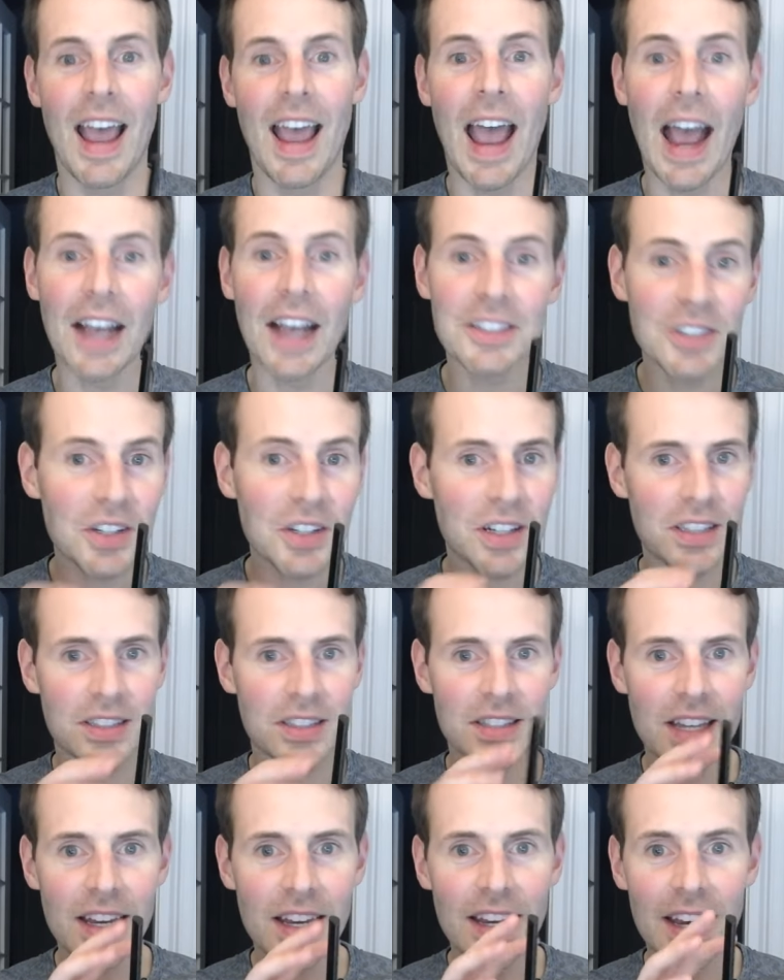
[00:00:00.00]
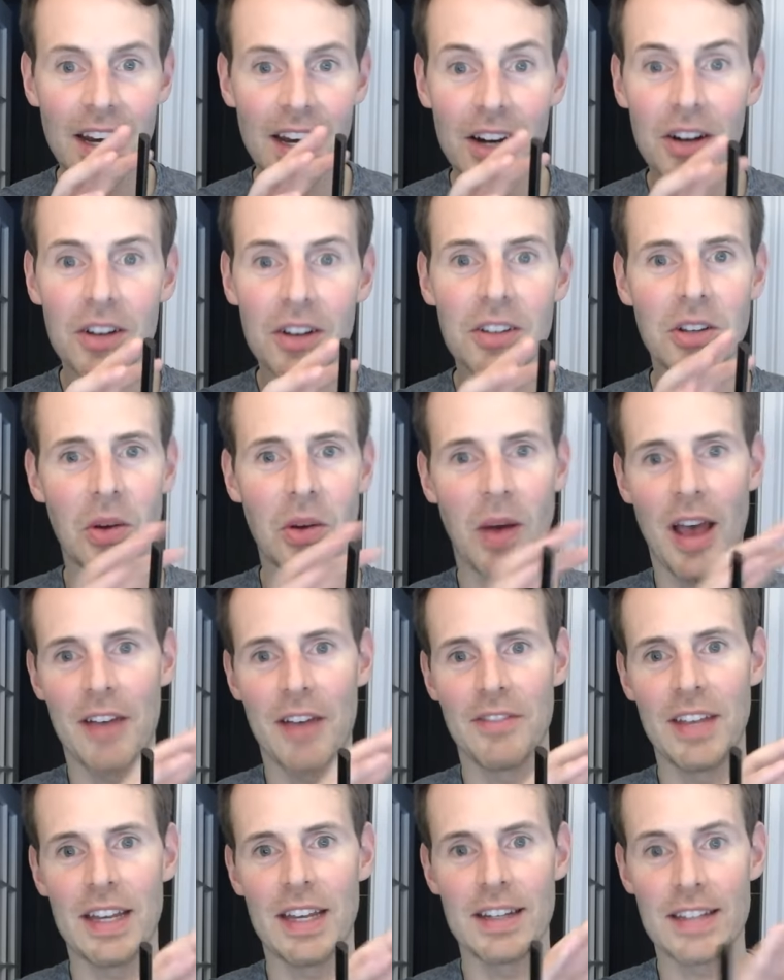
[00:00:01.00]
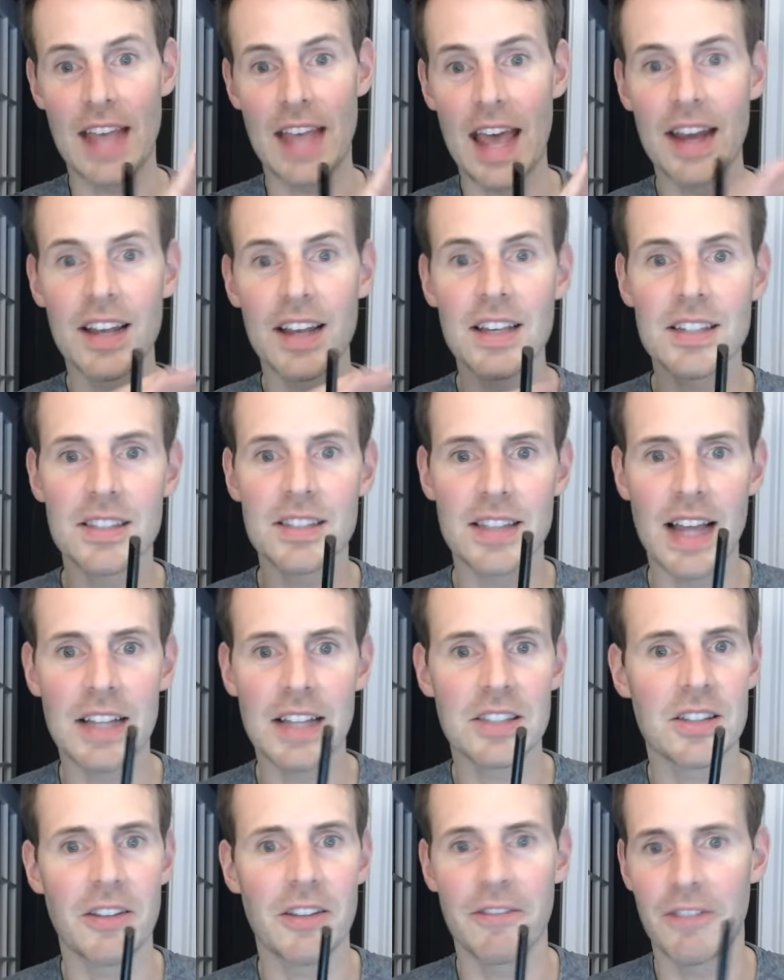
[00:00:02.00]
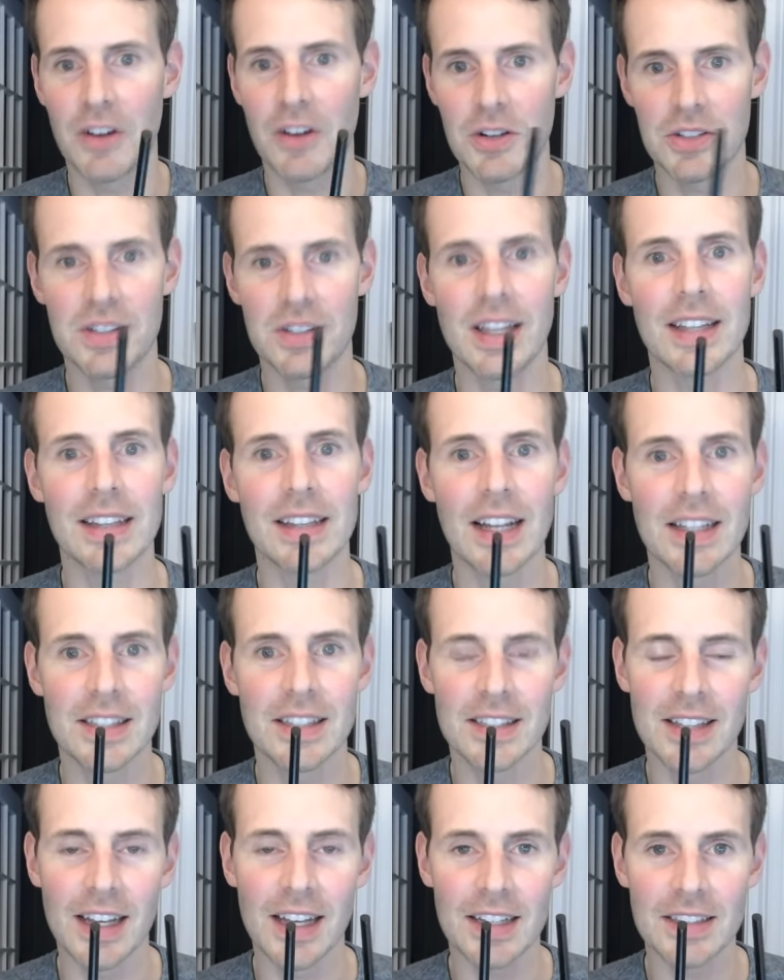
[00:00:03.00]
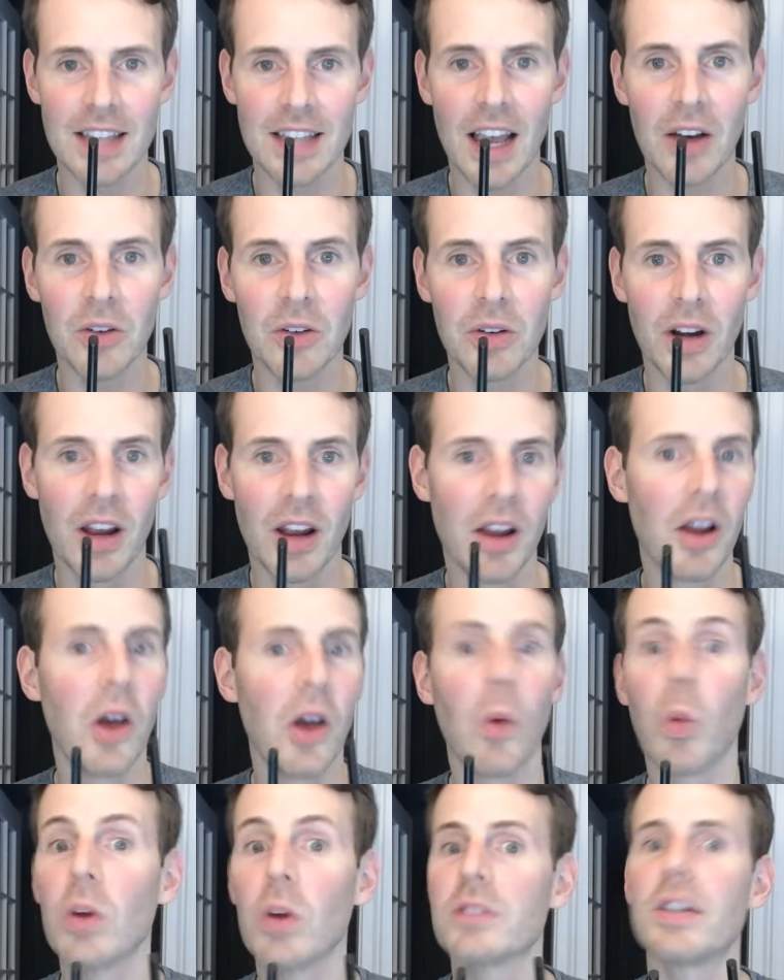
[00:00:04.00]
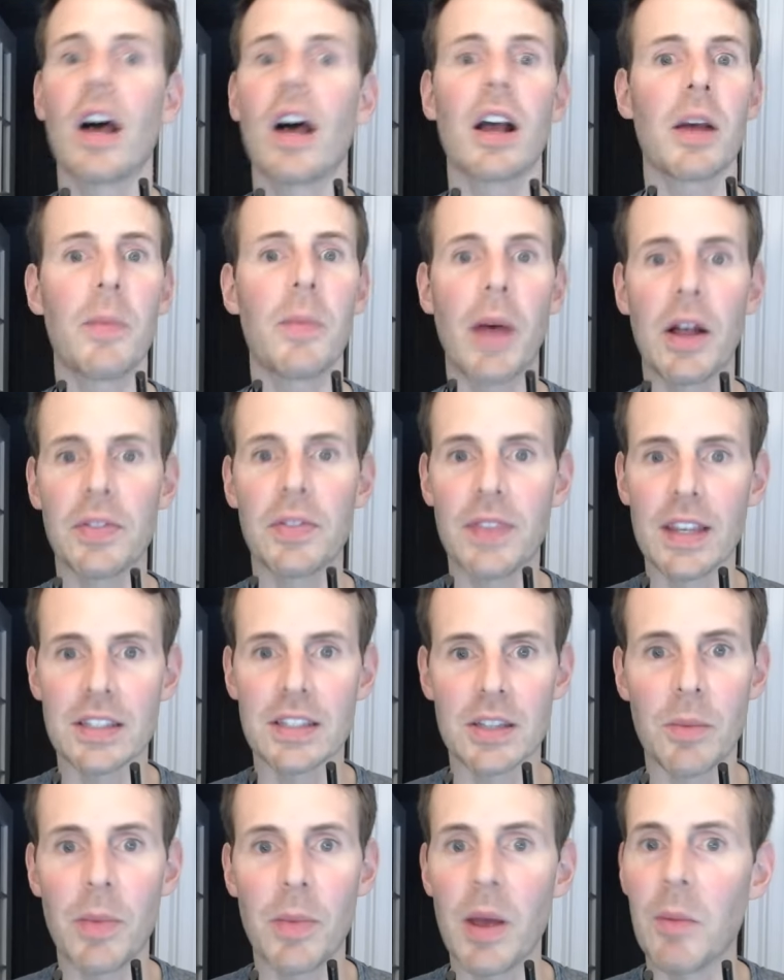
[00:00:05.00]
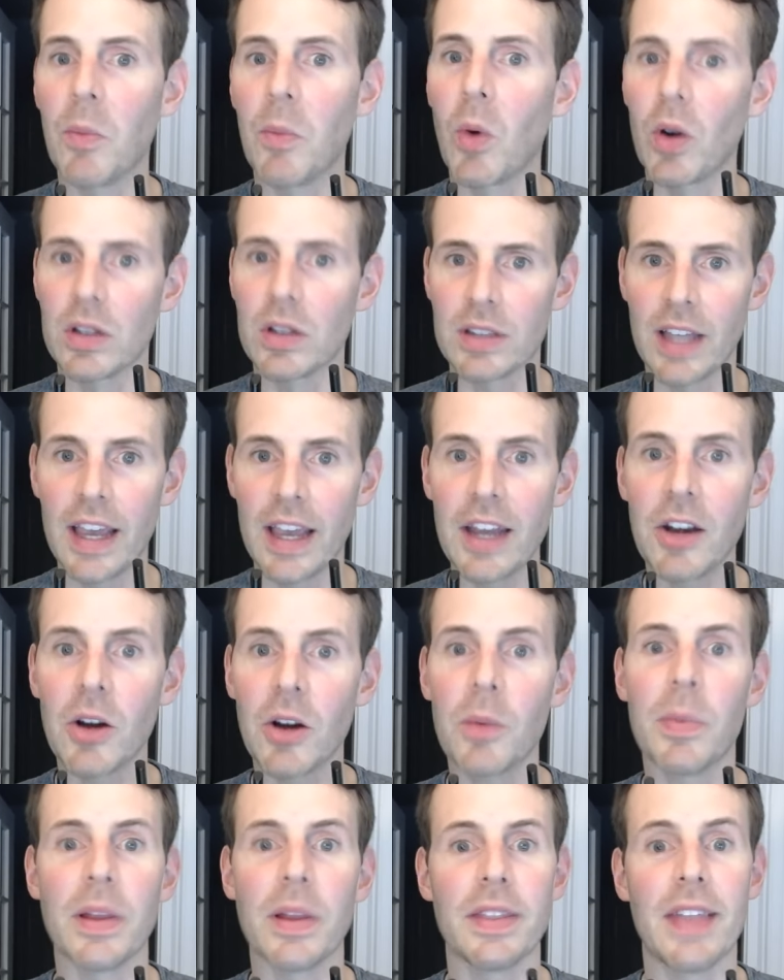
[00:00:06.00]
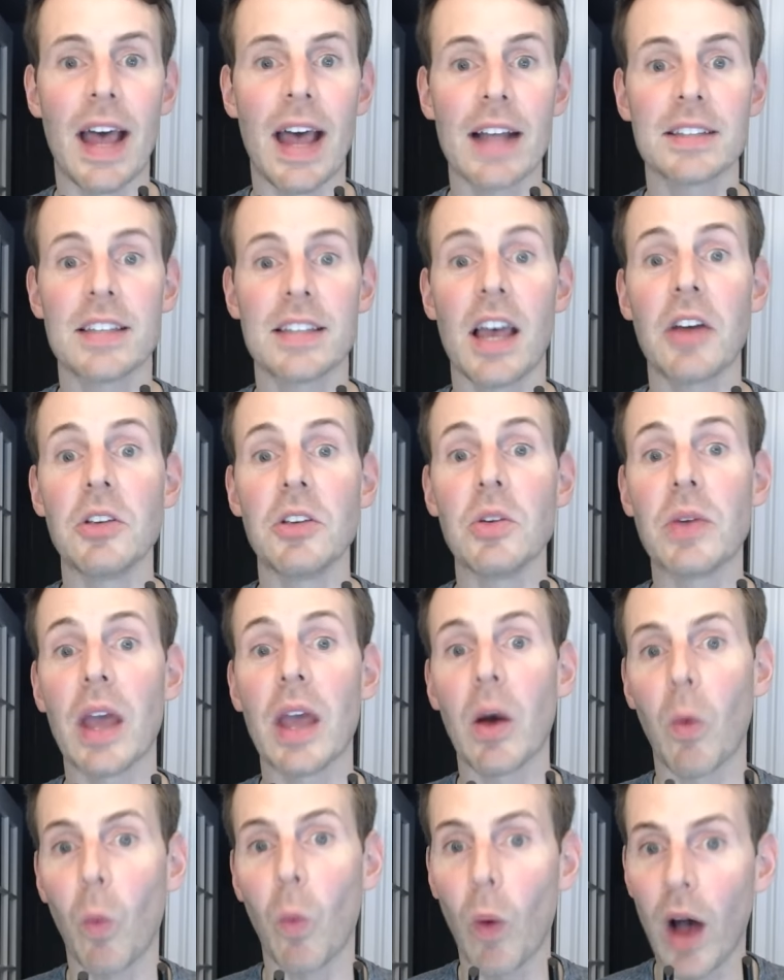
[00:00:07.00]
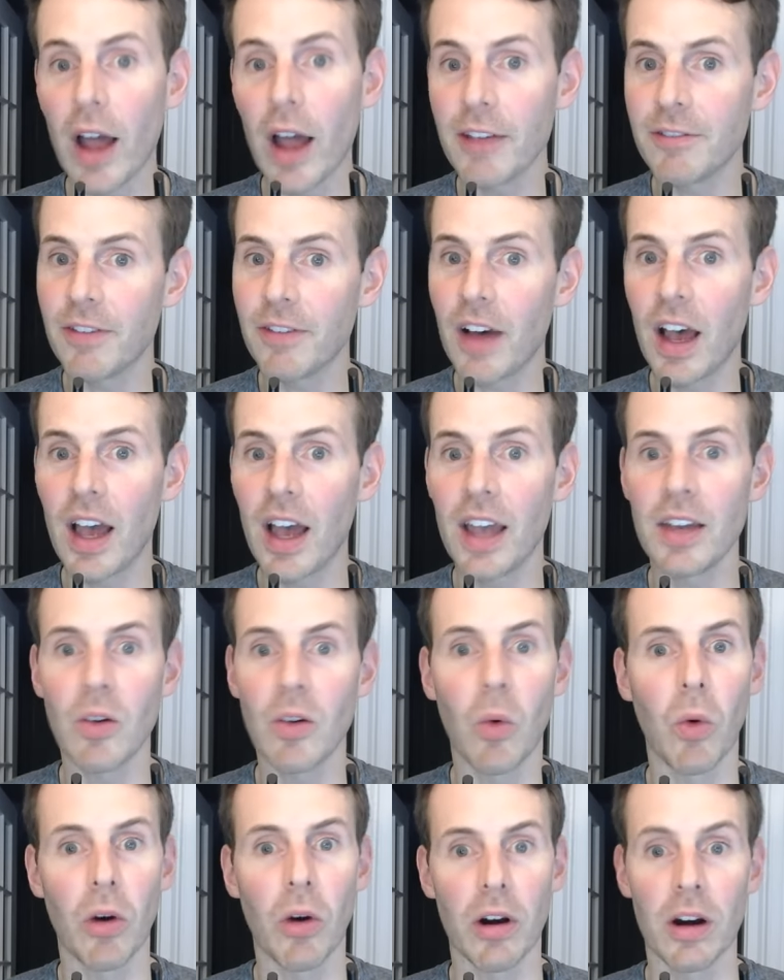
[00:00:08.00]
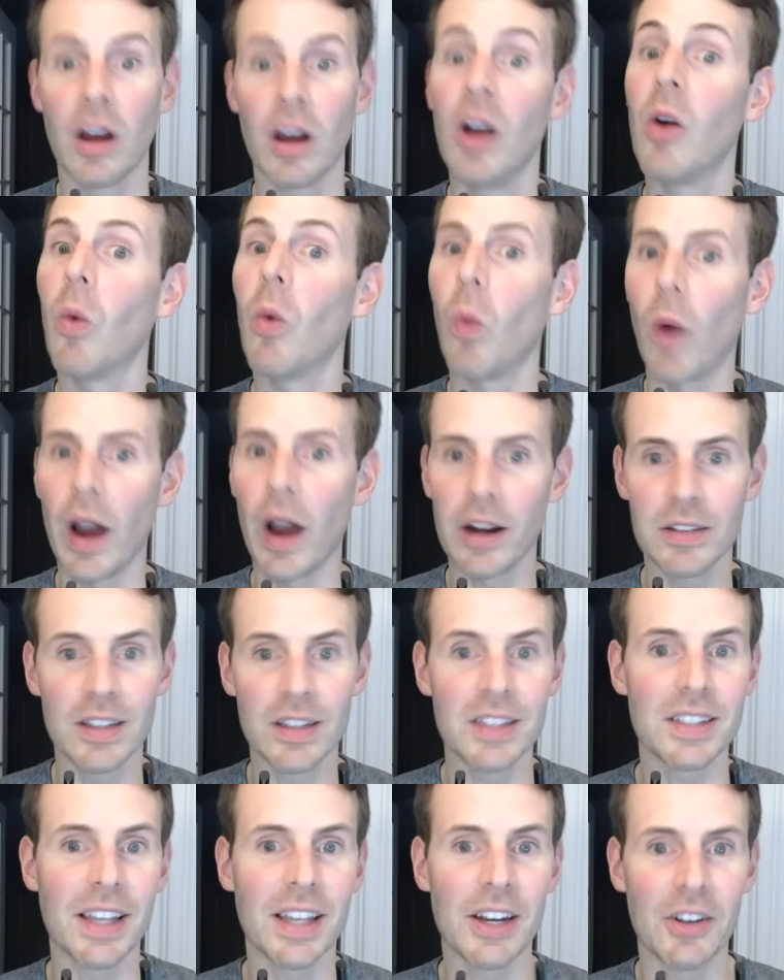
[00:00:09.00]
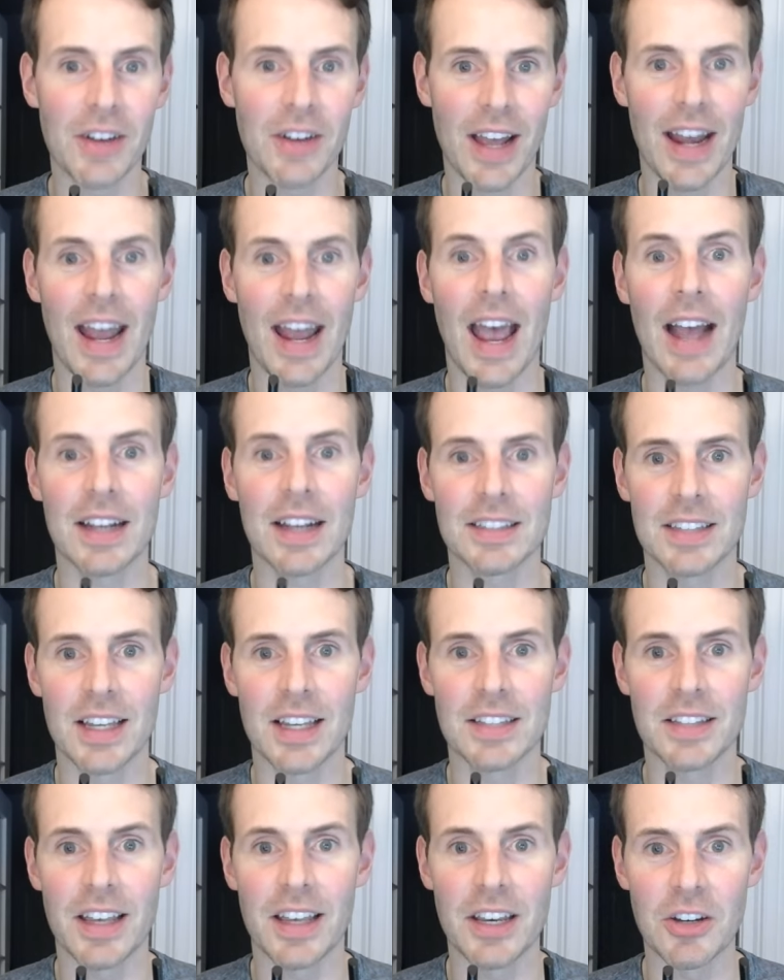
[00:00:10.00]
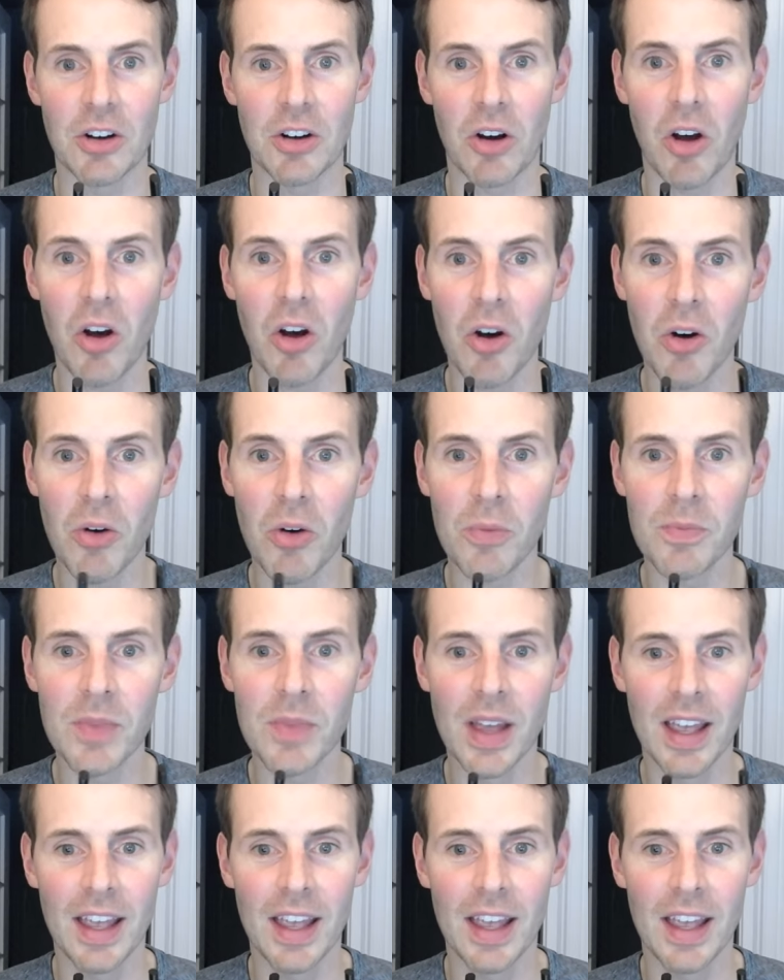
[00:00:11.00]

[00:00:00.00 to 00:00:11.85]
As you can see here, you have antennas. That's the first thing that sticks out. We'll talk about this a bit more later, but that's how you get Wi-Fi or wireless internet access in your home.